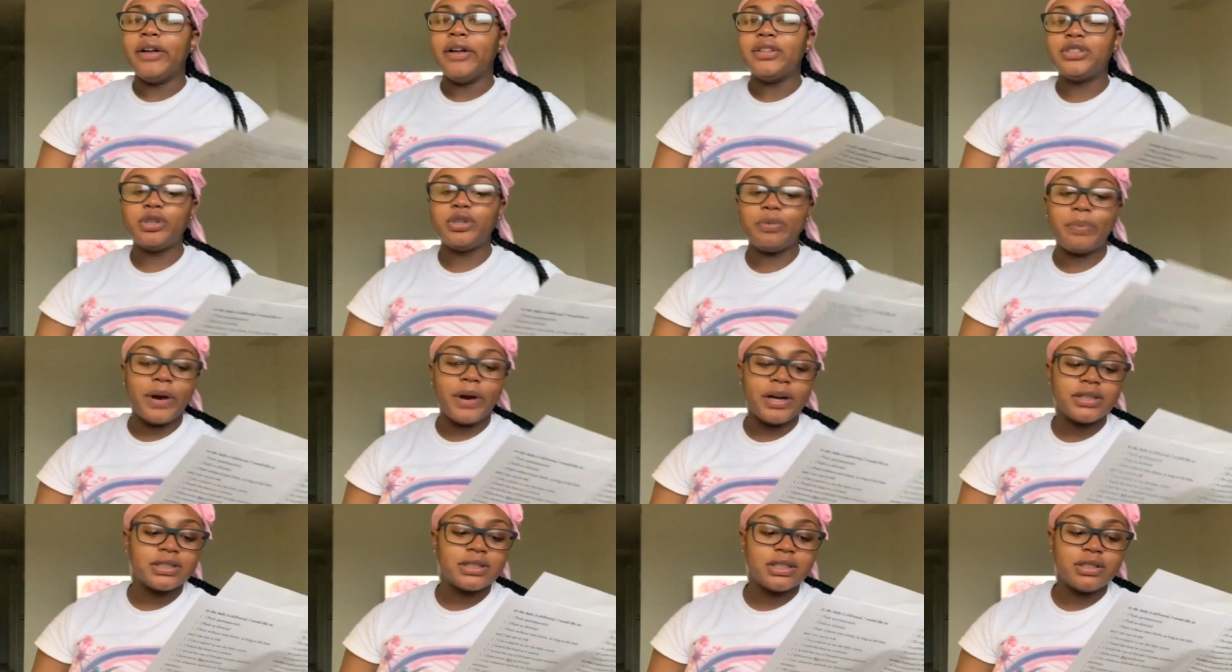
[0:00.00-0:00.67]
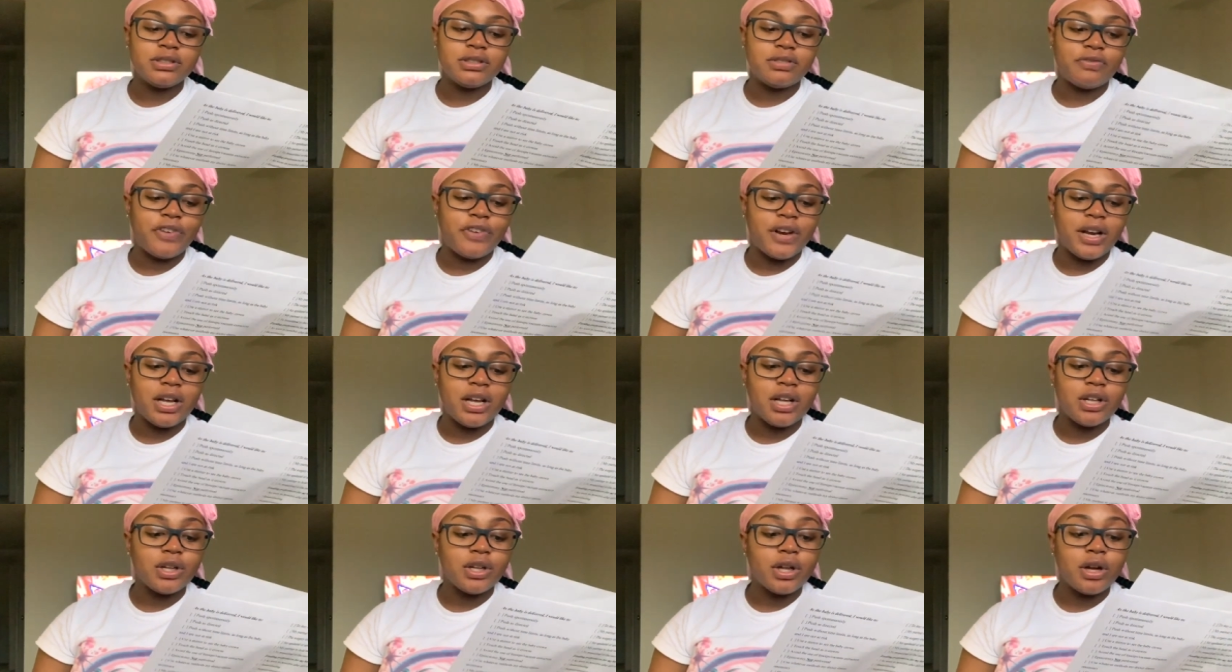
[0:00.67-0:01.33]
2 pairs of loose
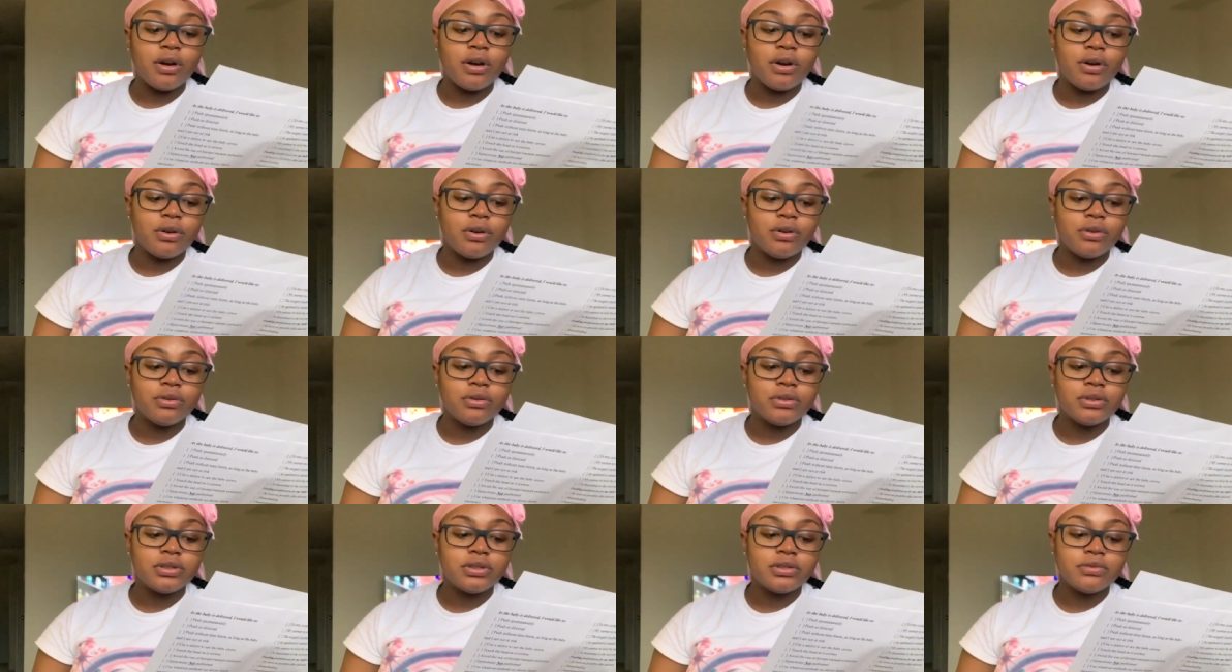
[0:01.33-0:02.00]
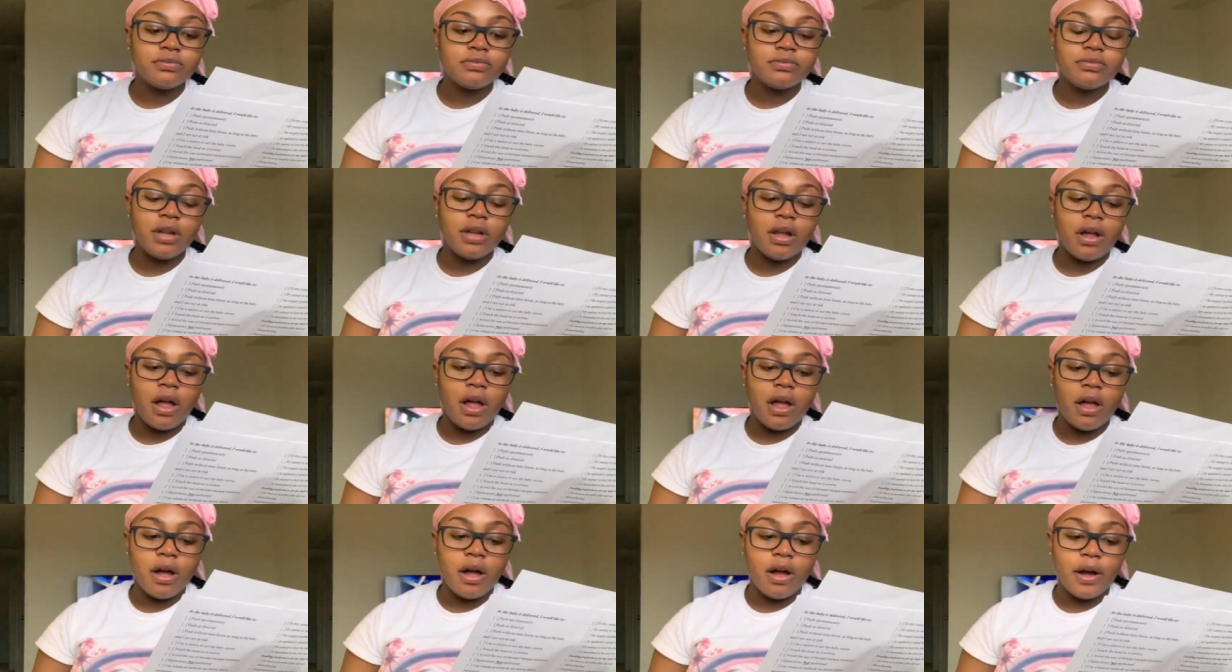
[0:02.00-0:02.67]
fitting clothes
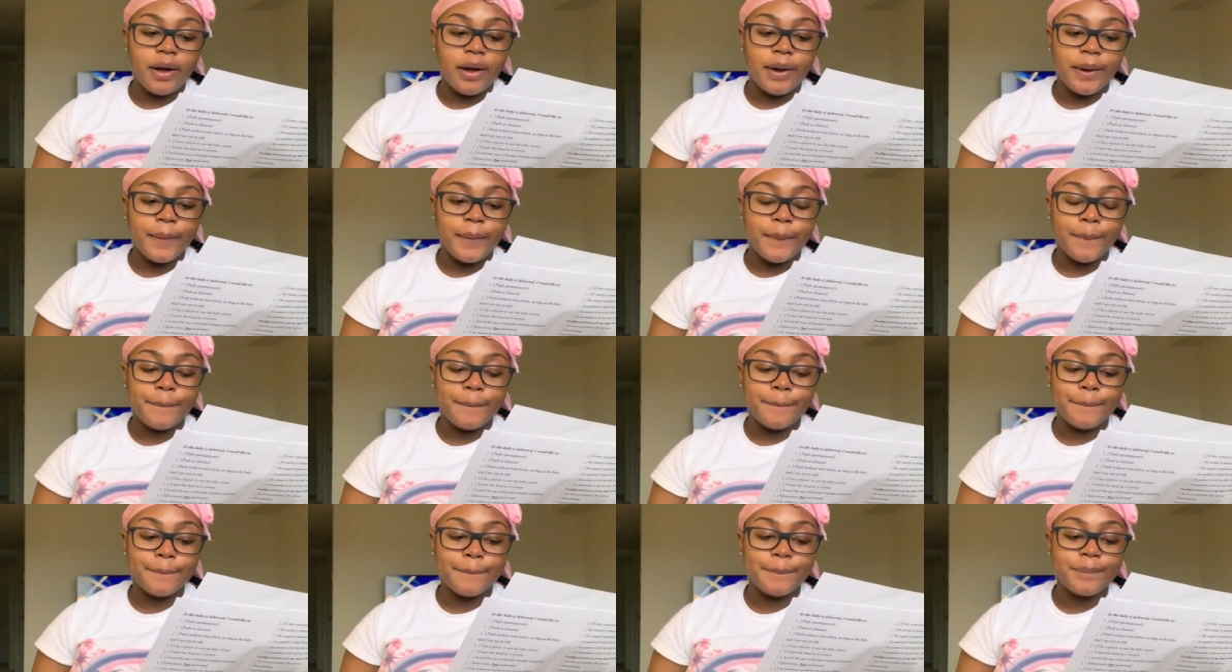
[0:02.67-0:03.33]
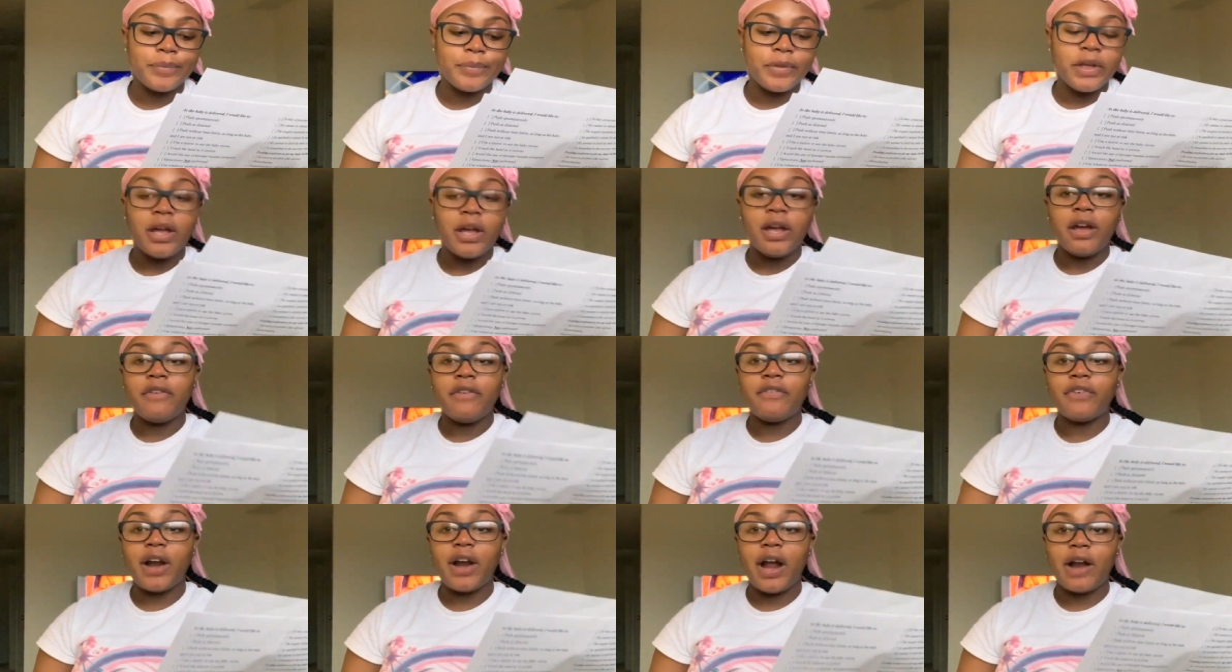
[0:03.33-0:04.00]

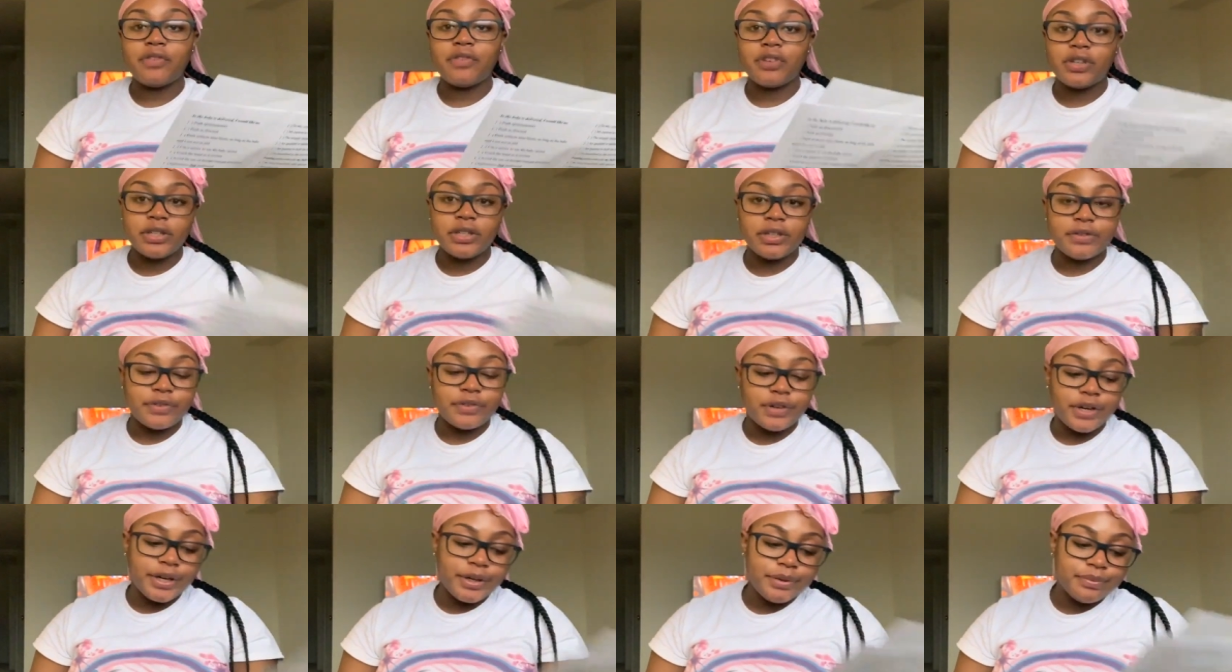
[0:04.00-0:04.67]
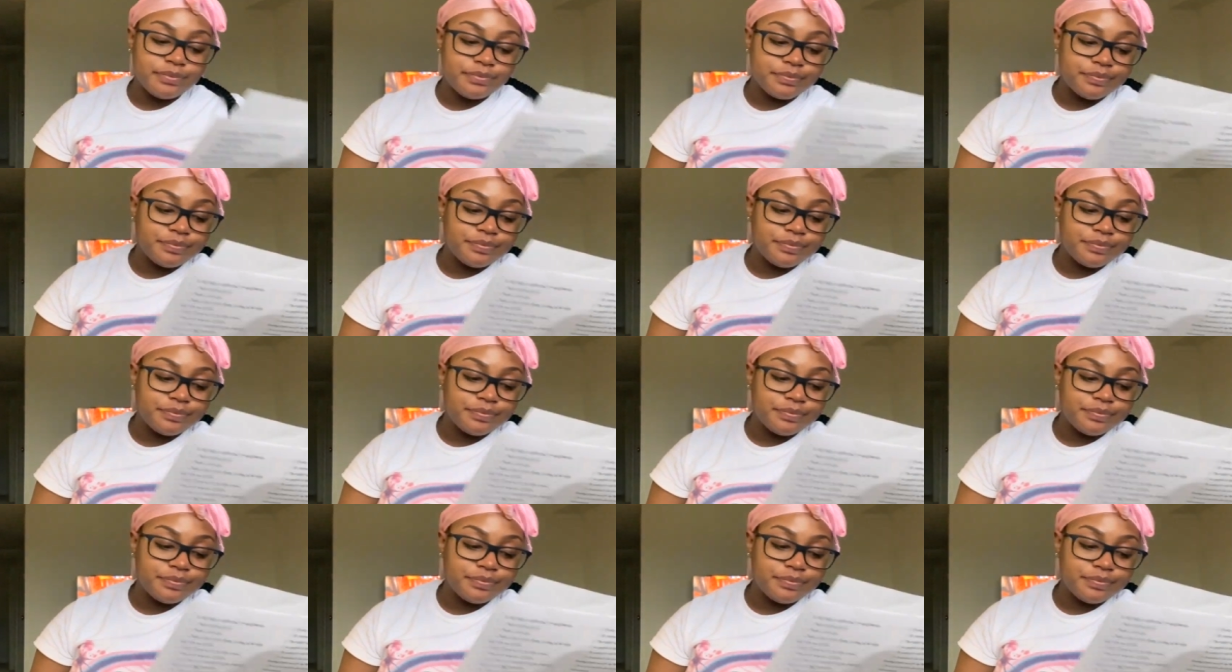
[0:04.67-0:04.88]
for after delivery.